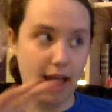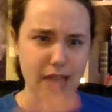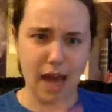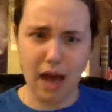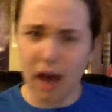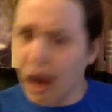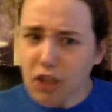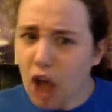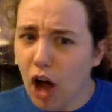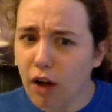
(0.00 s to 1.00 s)
and
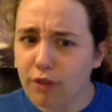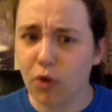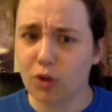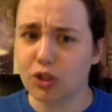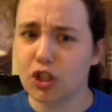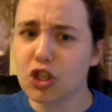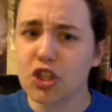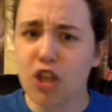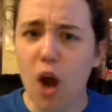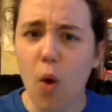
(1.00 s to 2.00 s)
uncalled for.
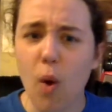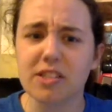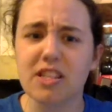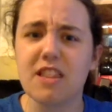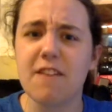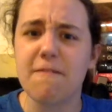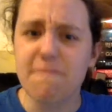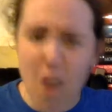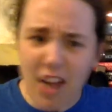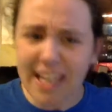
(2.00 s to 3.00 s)
Just show us the
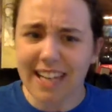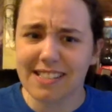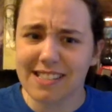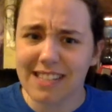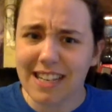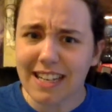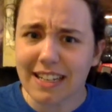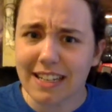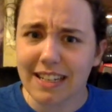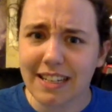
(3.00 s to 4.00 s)
fucking
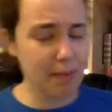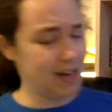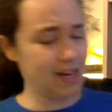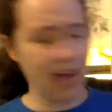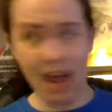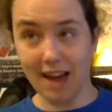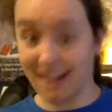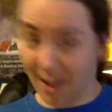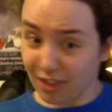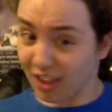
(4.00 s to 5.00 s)
scene. I mean,
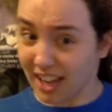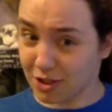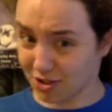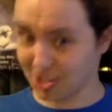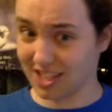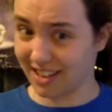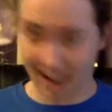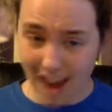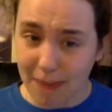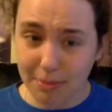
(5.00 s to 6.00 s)
nothing
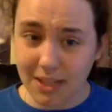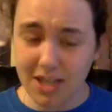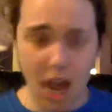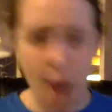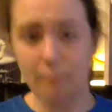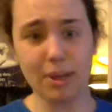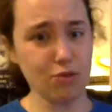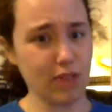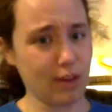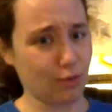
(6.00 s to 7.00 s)
interesting happened,
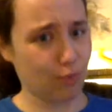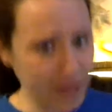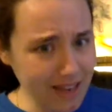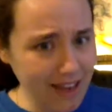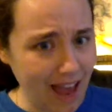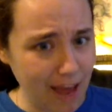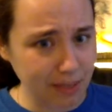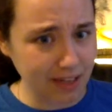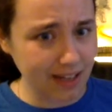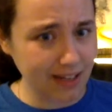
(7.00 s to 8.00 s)
but you then
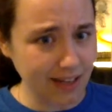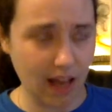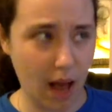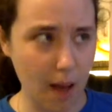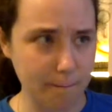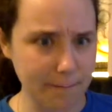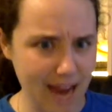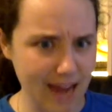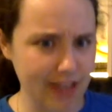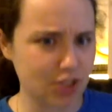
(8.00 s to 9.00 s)
recap it in like a
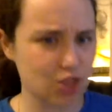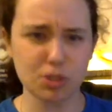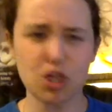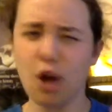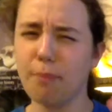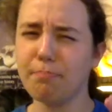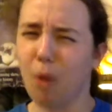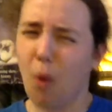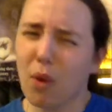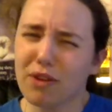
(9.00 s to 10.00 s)
page. So there was no
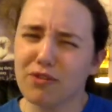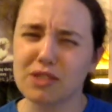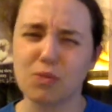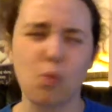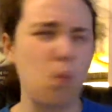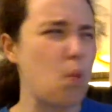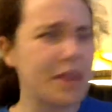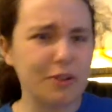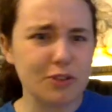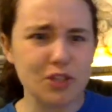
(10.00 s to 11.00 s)
point for this
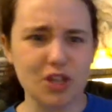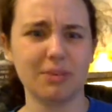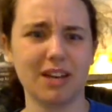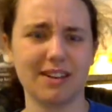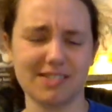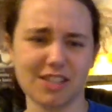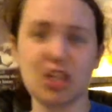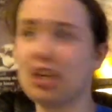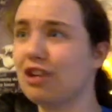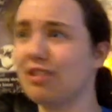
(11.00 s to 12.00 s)
weird jump cut. It's
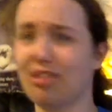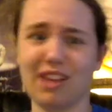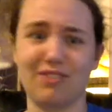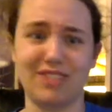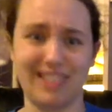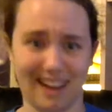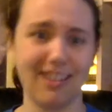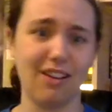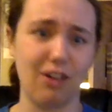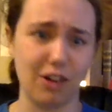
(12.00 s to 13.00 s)
like she couldn't think of
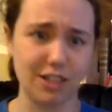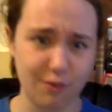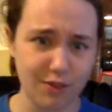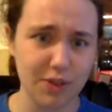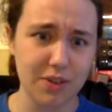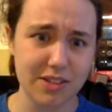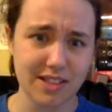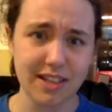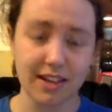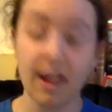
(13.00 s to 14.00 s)
dialogue to fill
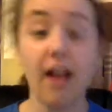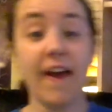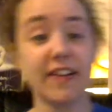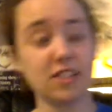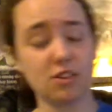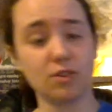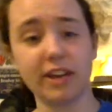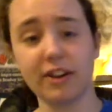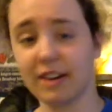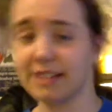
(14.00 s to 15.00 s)
the scene. And
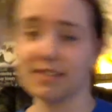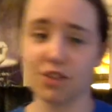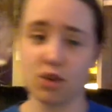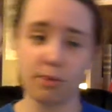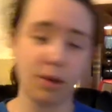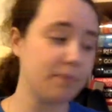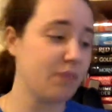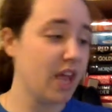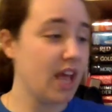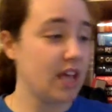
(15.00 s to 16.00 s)
so later has Sage up
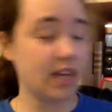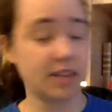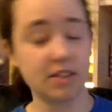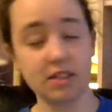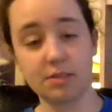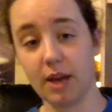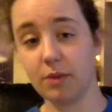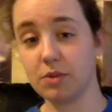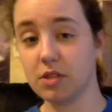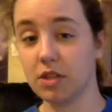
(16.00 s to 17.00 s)
going, Yes, this
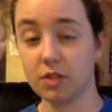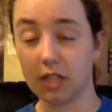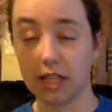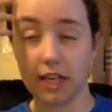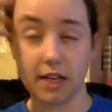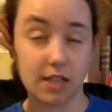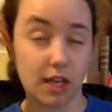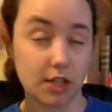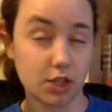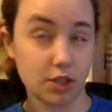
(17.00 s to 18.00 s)
man was totally
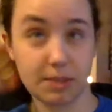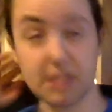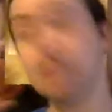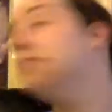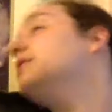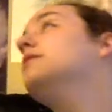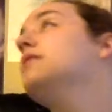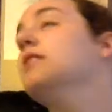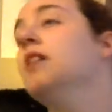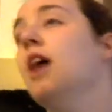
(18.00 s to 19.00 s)
unintelligent because he
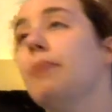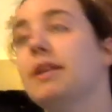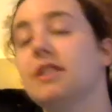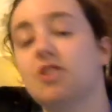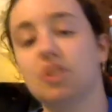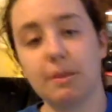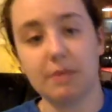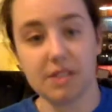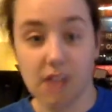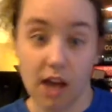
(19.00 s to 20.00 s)
didn't pay attention to
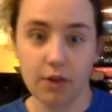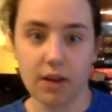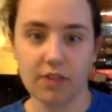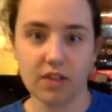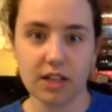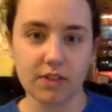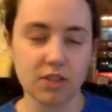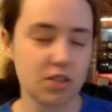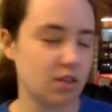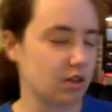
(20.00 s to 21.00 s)
me because I don't have
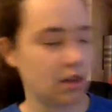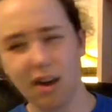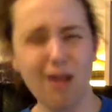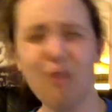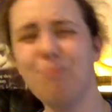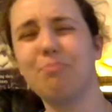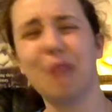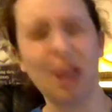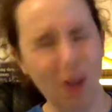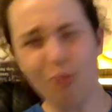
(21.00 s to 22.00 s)
cleavage. Oh,
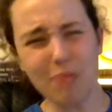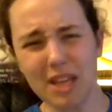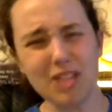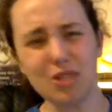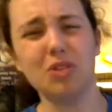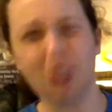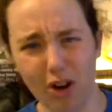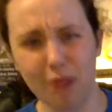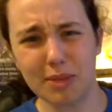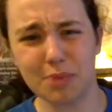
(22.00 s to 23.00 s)
blow me, you
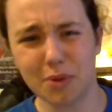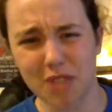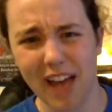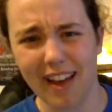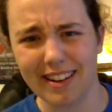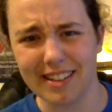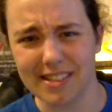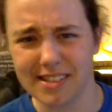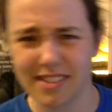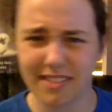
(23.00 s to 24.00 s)
garbage
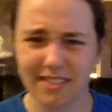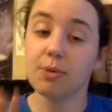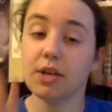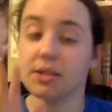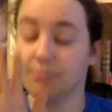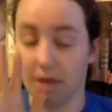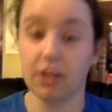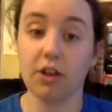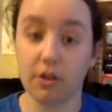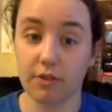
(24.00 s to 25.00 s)
protagonist. This book is
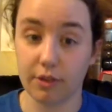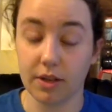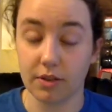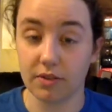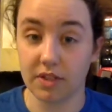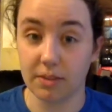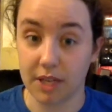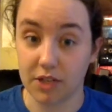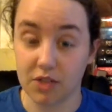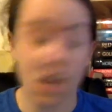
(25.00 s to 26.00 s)
barely over 350
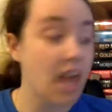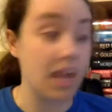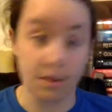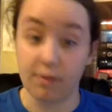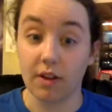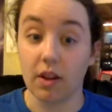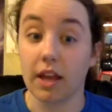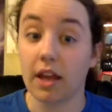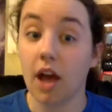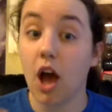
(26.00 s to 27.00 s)
pages. It felt
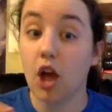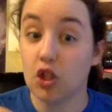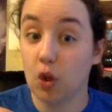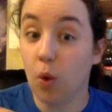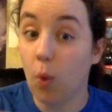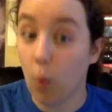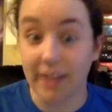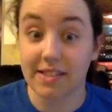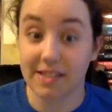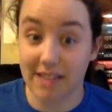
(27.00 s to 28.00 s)
like
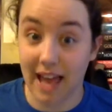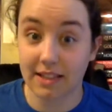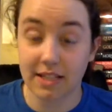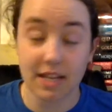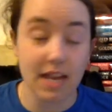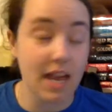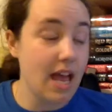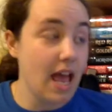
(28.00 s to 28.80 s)
twice that.